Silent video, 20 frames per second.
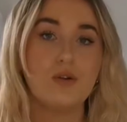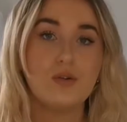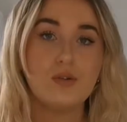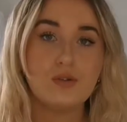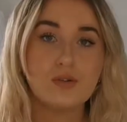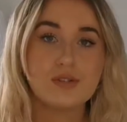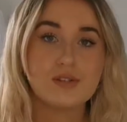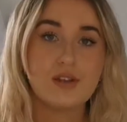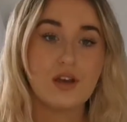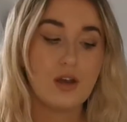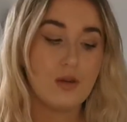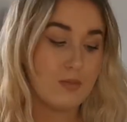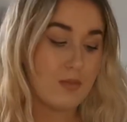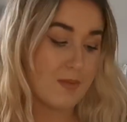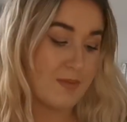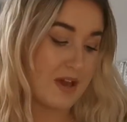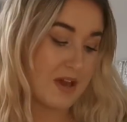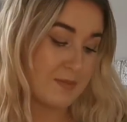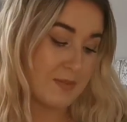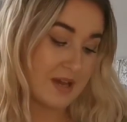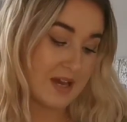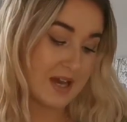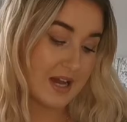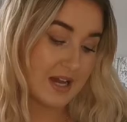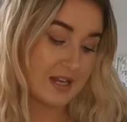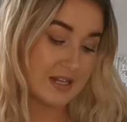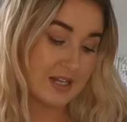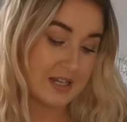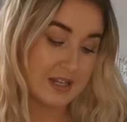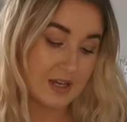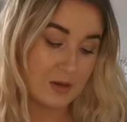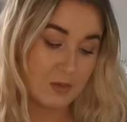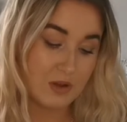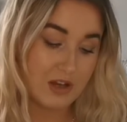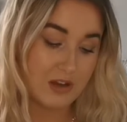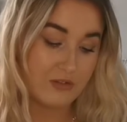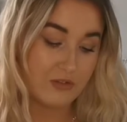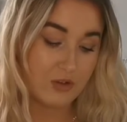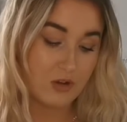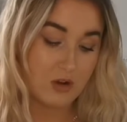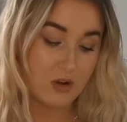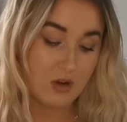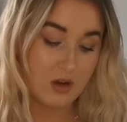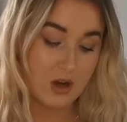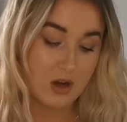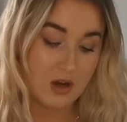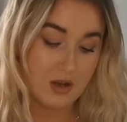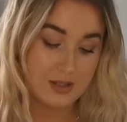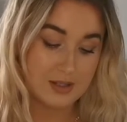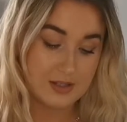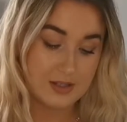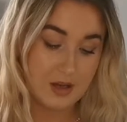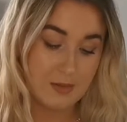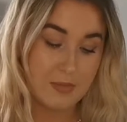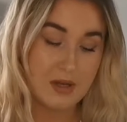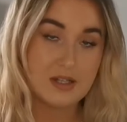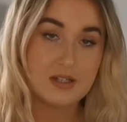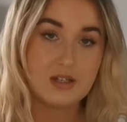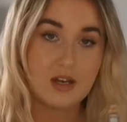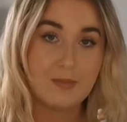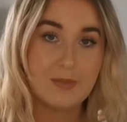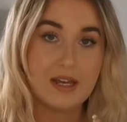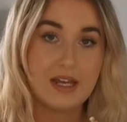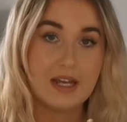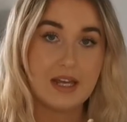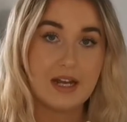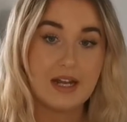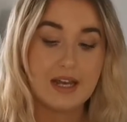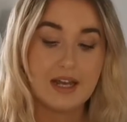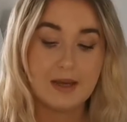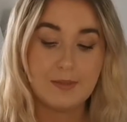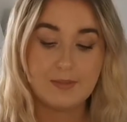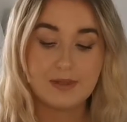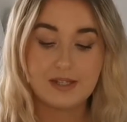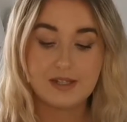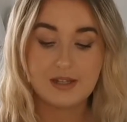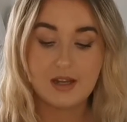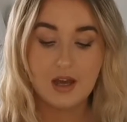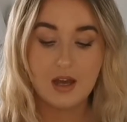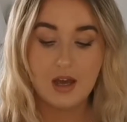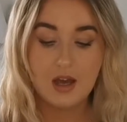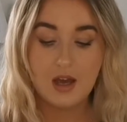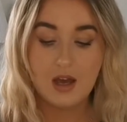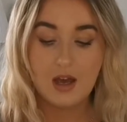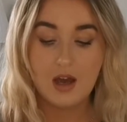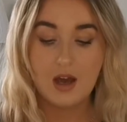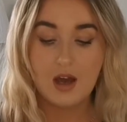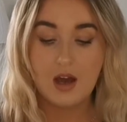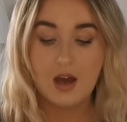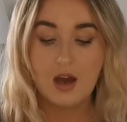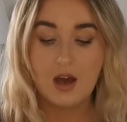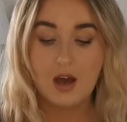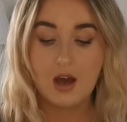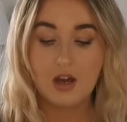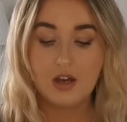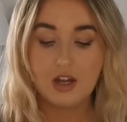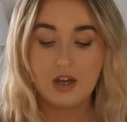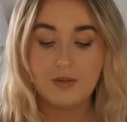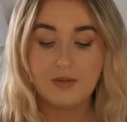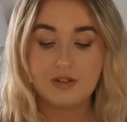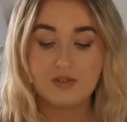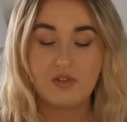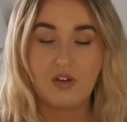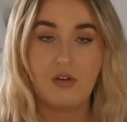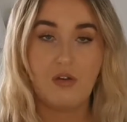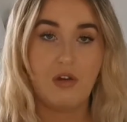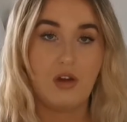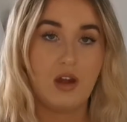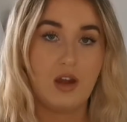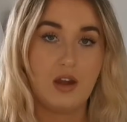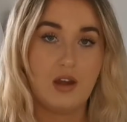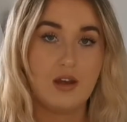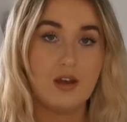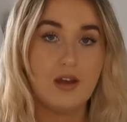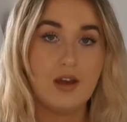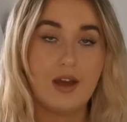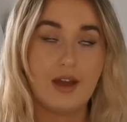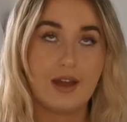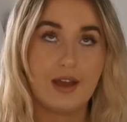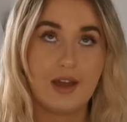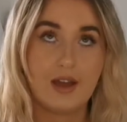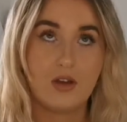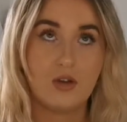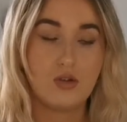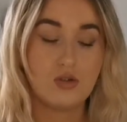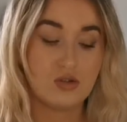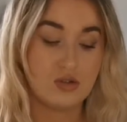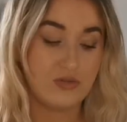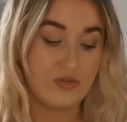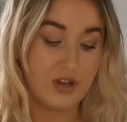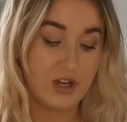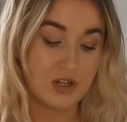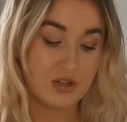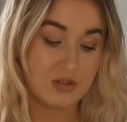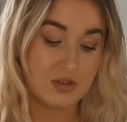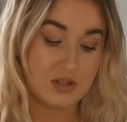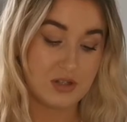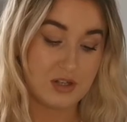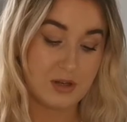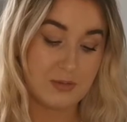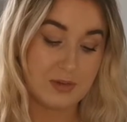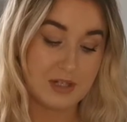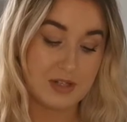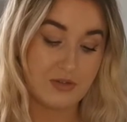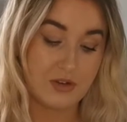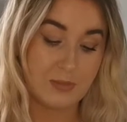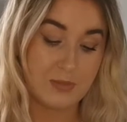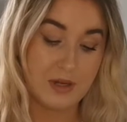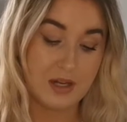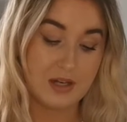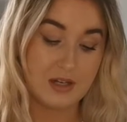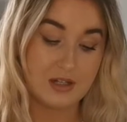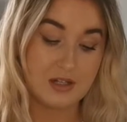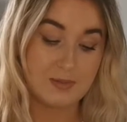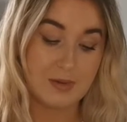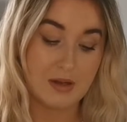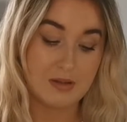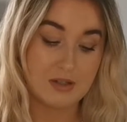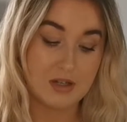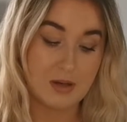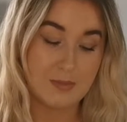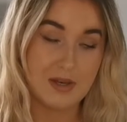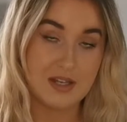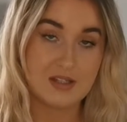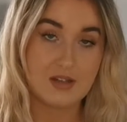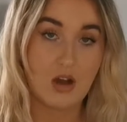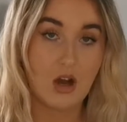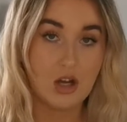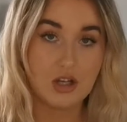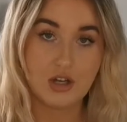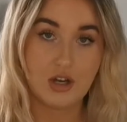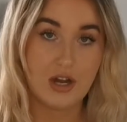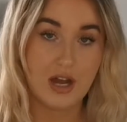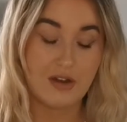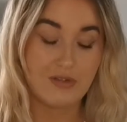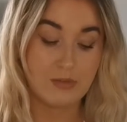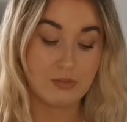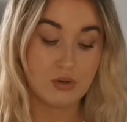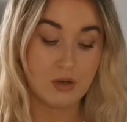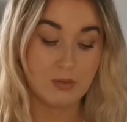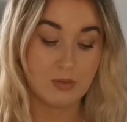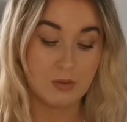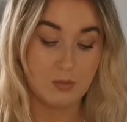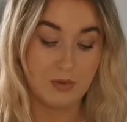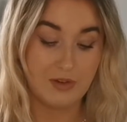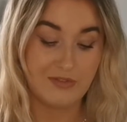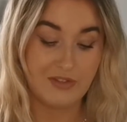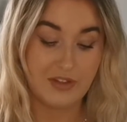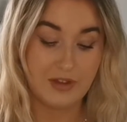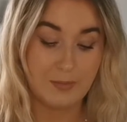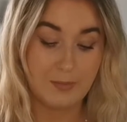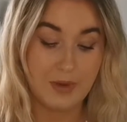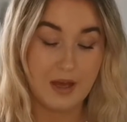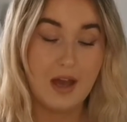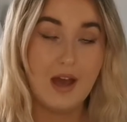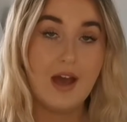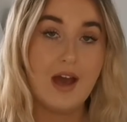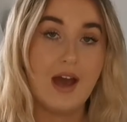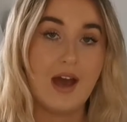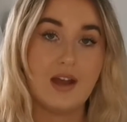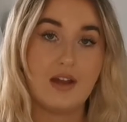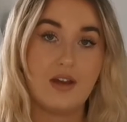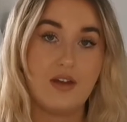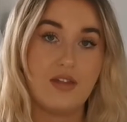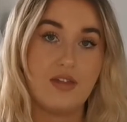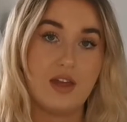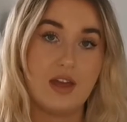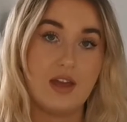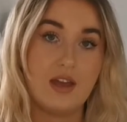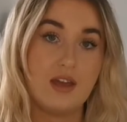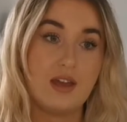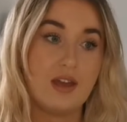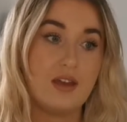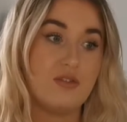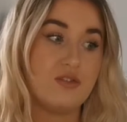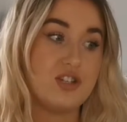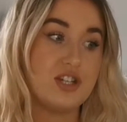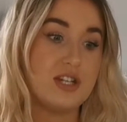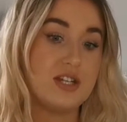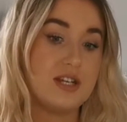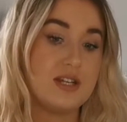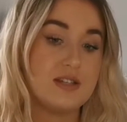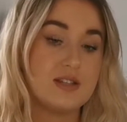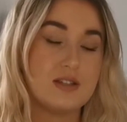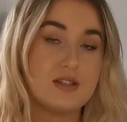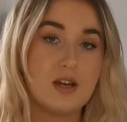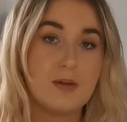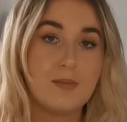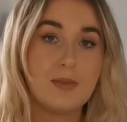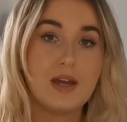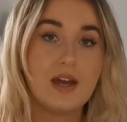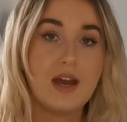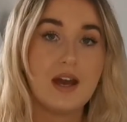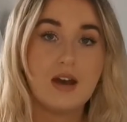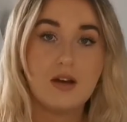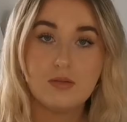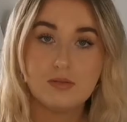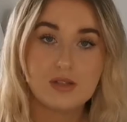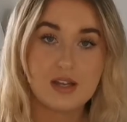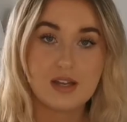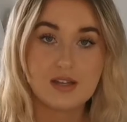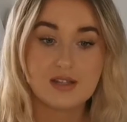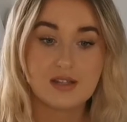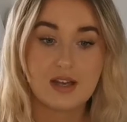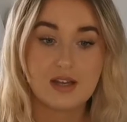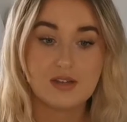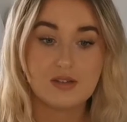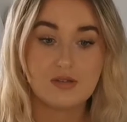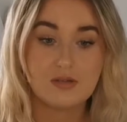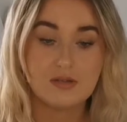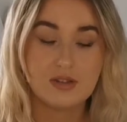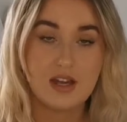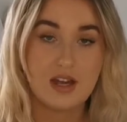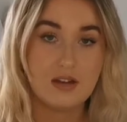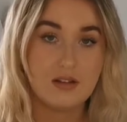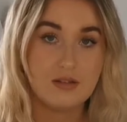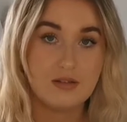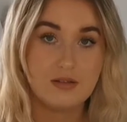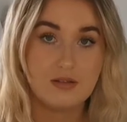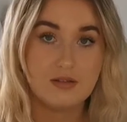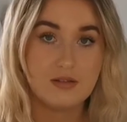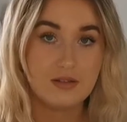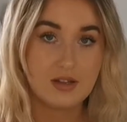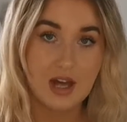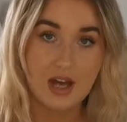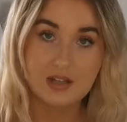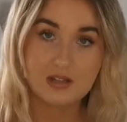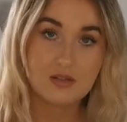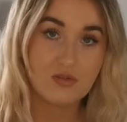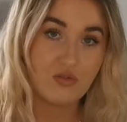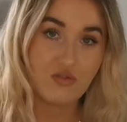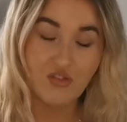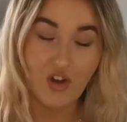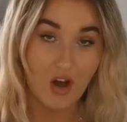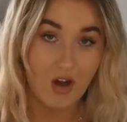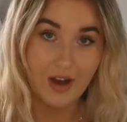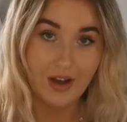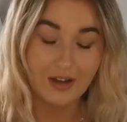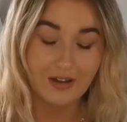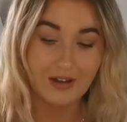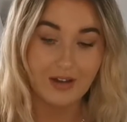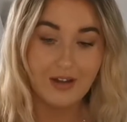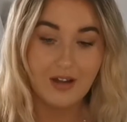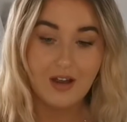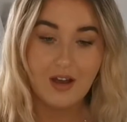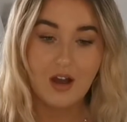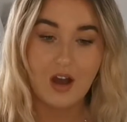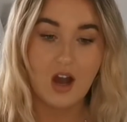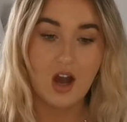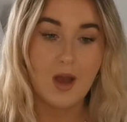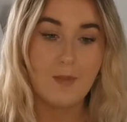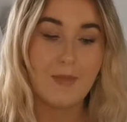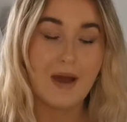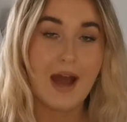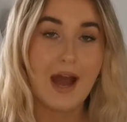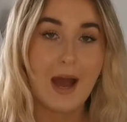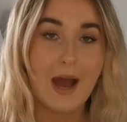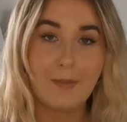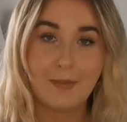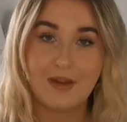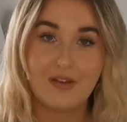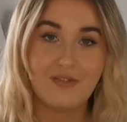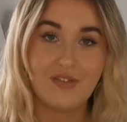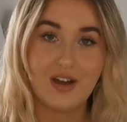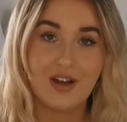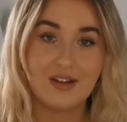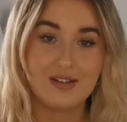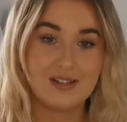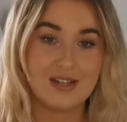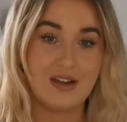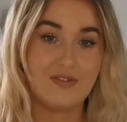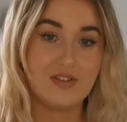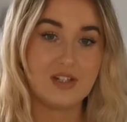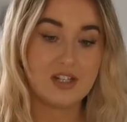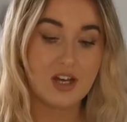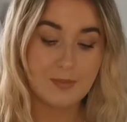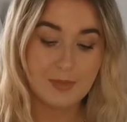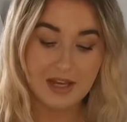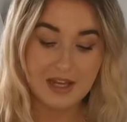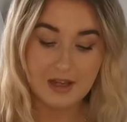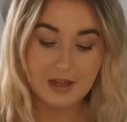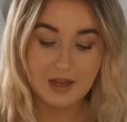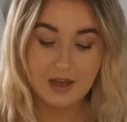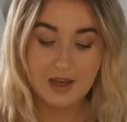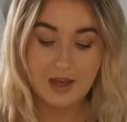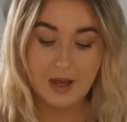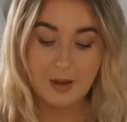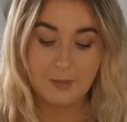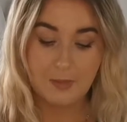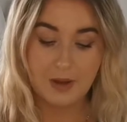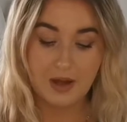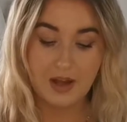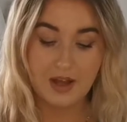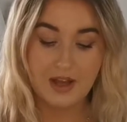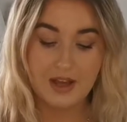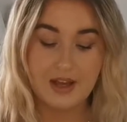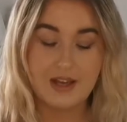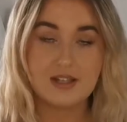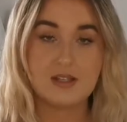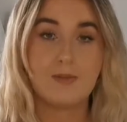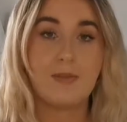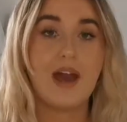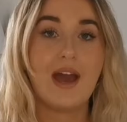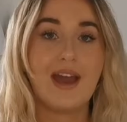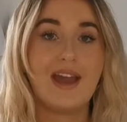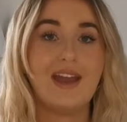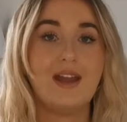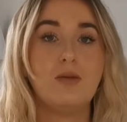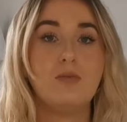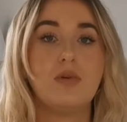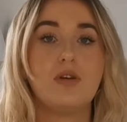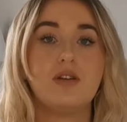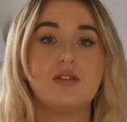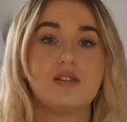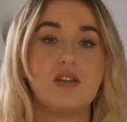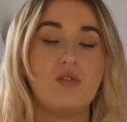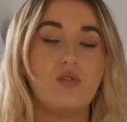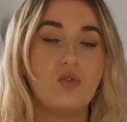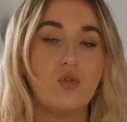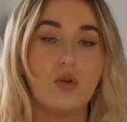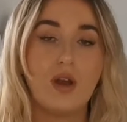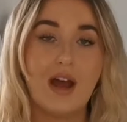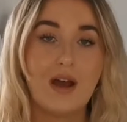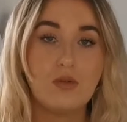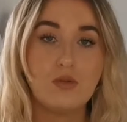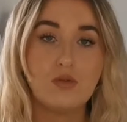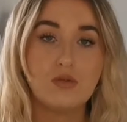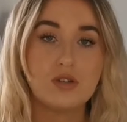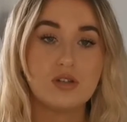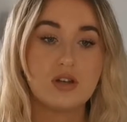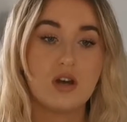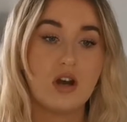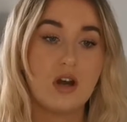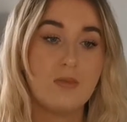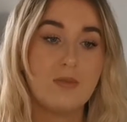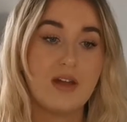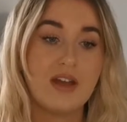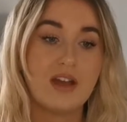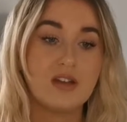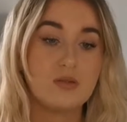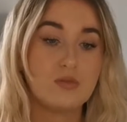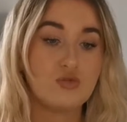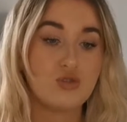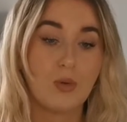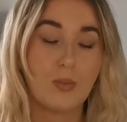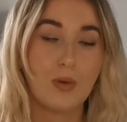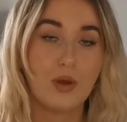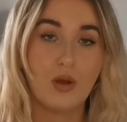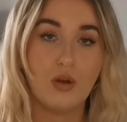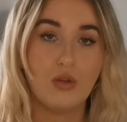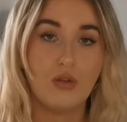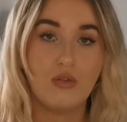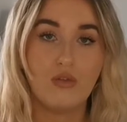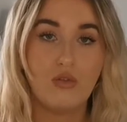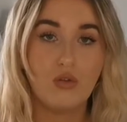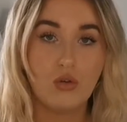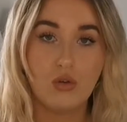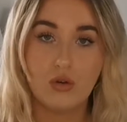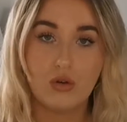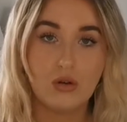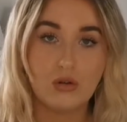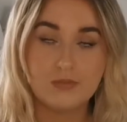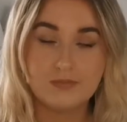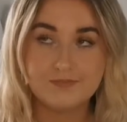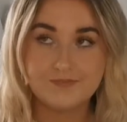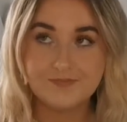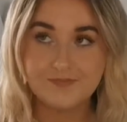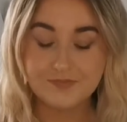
Also in my baby caddy that we have got are some dummy clips. I know it's very, again, controversial, there's so many different opinions about dummies. I don't have a problem with them, and I think if she needs a dummy, it helps her settle, then that's fine. I'm happy for her to have a dummy, but it is a pain because they fall out all the time, they end up dropping on the floor,